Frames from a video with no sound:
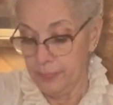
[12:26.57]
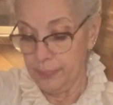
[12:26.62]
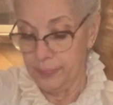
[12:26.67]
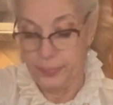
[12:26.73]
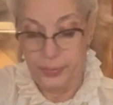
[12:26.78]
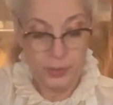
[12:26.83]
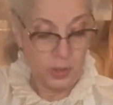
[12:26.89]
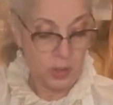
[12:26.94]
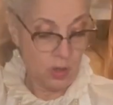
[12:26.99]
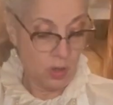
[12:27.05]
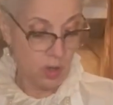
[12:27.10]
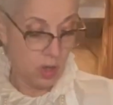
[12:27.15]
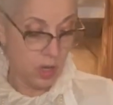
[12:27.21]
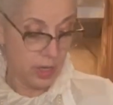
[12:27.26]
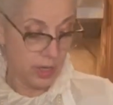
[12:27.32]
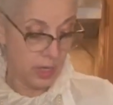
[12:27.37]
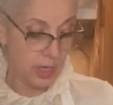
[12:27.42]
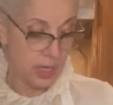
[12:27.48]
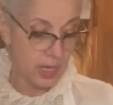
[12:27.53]
Put it
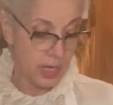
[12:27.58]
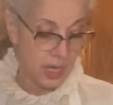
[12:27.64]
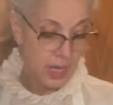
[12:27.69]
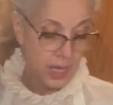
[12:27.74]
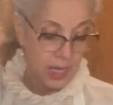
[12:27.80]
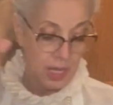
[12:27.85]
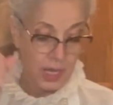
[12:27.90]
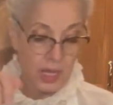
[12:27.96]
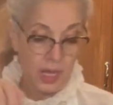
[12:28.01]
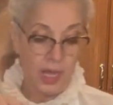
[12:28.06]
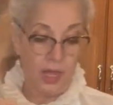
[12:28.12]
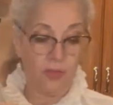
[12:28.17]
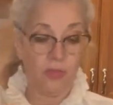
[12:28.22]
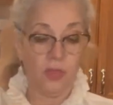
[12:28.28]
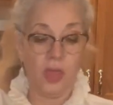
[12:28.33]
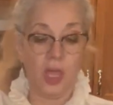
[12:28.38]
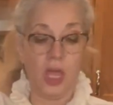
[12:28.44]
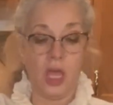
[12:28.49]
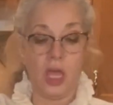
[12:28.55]
on. And
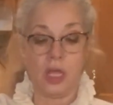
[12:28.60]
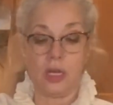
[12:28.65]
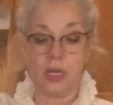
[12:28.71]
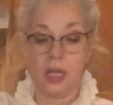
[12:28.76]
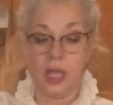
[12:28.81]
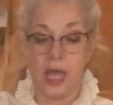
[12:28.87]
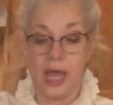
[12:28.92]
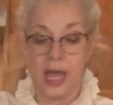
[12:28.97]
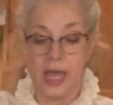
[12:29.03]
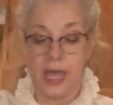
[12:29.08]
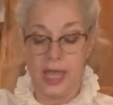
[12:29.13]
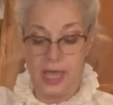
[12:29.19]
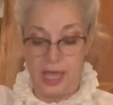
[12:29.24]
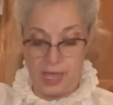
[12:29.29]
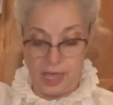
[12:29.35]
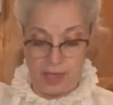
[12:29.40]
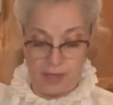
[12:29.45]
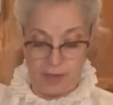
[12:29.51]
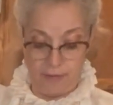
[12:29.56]
then I
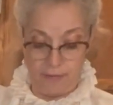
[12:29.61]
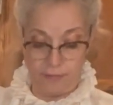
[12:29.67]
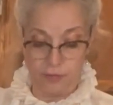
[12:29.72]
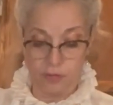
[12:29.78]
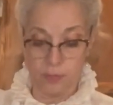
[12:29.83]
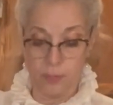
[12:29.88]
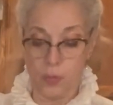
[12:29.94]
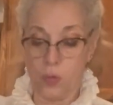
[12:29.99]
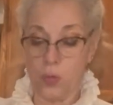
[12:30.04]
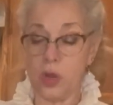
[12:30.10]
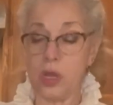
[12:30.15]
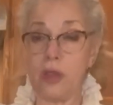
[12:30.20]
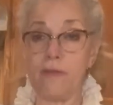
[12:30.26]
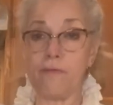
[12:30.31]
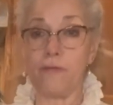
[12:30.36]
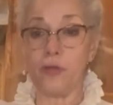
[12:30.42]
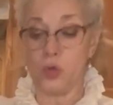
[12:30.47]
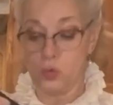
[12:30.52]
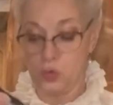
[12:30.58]
have some
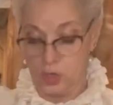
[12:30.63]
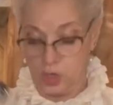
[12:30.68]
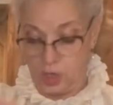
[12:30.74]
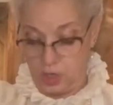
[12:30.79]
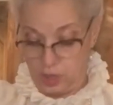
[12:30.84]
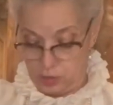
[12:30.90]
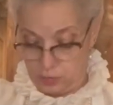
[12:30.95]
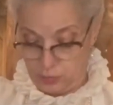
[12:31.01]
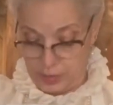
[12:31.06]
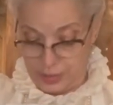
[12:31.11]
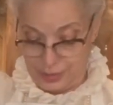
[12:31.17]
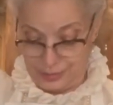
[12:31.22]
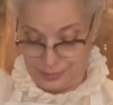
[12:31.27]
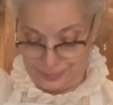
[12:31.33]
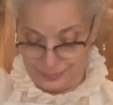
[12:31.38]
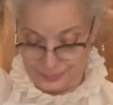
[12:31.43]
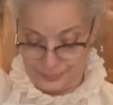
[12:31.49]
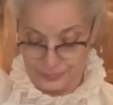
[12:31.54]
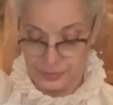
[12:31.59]
green food coloring.
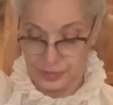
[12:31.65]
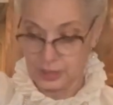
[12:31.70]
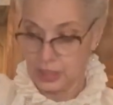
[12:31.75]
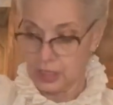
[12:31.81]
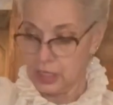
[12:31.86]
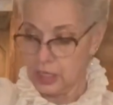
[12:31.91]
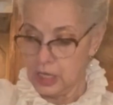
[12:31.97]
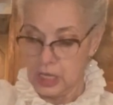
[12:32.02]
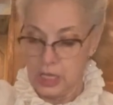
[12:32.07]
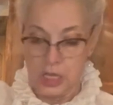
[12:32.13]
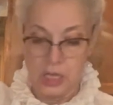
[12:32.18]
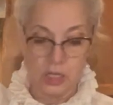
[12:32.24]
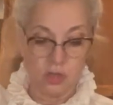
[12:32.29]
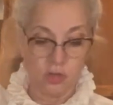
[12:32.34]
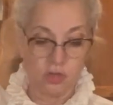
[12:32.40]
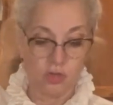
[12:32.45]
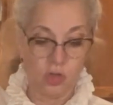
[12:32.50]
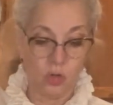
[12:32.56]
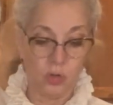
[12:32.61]

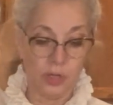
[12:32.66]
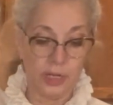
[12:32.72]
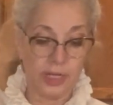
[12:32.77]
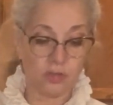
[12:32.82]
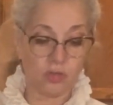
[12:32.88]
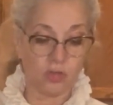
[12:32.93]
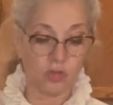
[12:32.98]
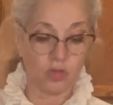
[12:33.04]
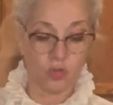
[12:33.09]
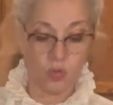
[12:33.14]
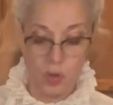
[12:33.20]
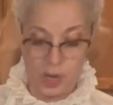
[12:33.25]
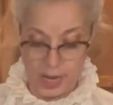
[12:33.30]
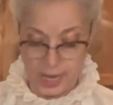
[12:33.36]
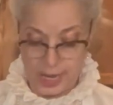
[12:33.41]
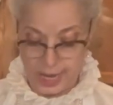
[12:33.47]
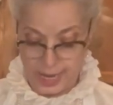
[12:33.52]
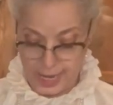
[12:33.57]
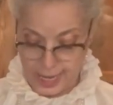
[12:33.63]
So let's
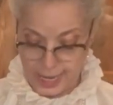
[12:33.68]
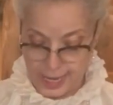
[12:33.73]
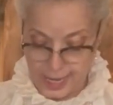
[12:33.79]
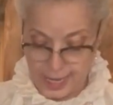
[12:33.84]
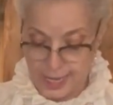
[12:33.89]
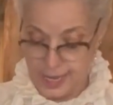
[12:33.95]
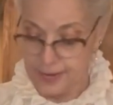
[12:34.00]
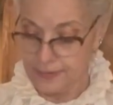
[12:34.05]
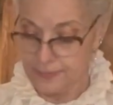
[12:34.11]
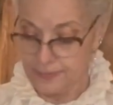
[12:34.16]
try,